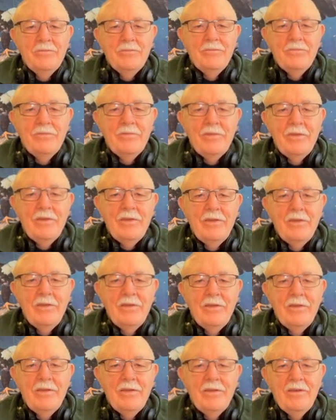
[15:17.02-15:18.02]

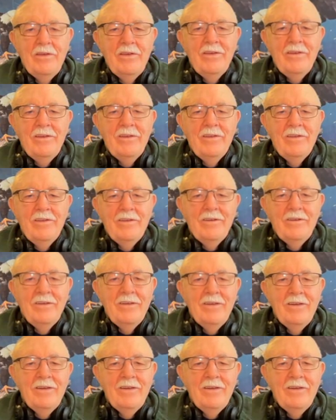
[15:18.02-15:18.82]
(no one is talking)